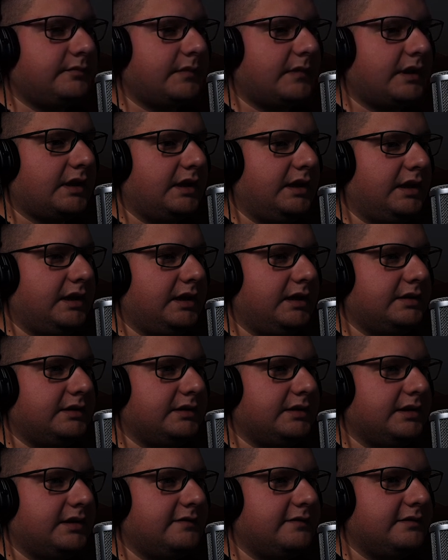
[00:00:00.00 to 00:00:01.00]
And
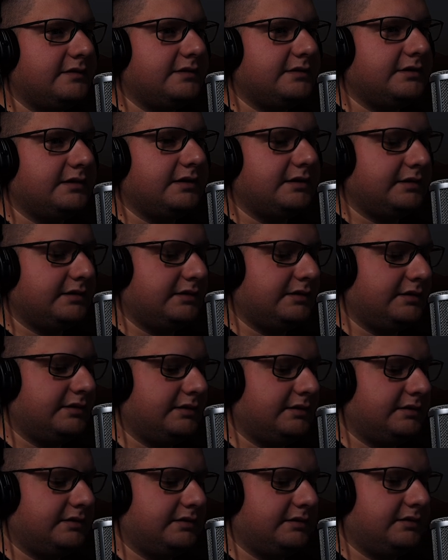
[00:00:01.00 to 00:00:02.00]
I will
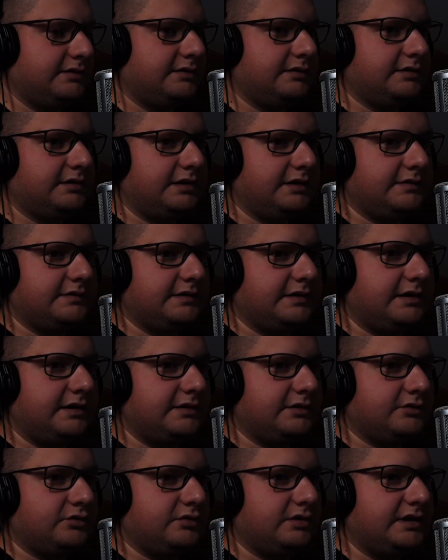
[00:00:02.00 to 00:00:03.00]
hit
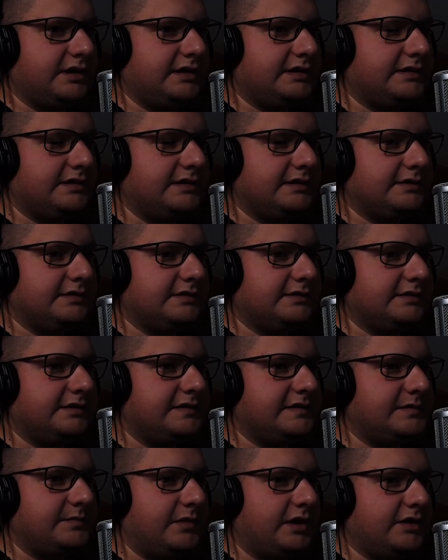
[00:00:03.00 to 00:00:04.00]
N to hide
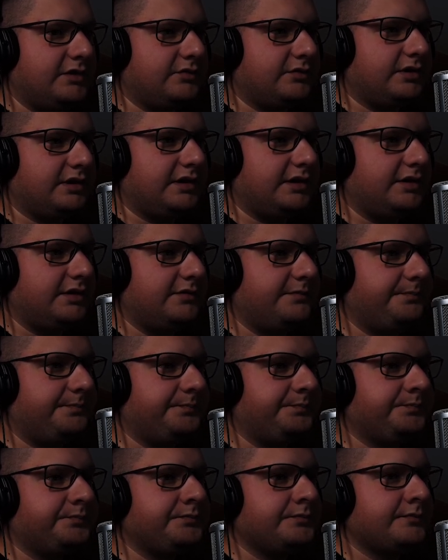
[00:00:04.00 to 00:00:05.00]
this menu here
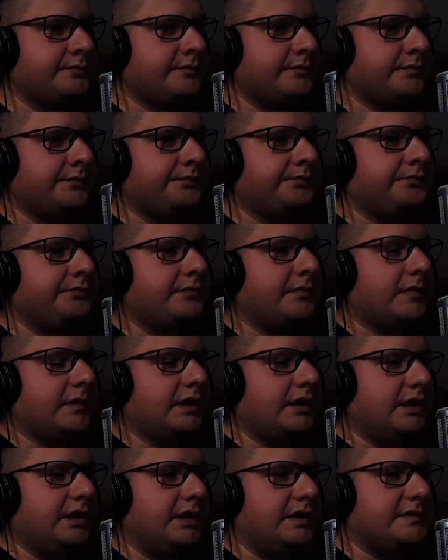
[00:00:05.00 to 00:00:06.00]

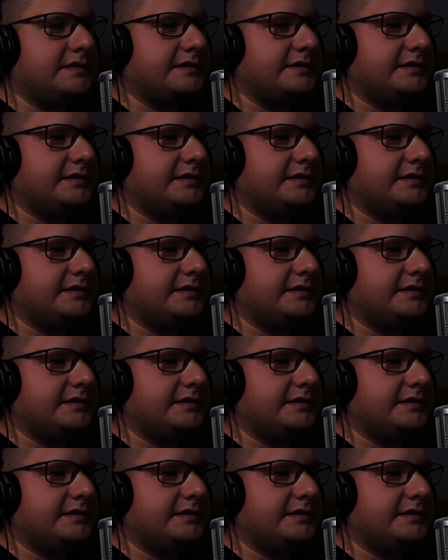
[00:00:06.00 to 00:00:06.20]
and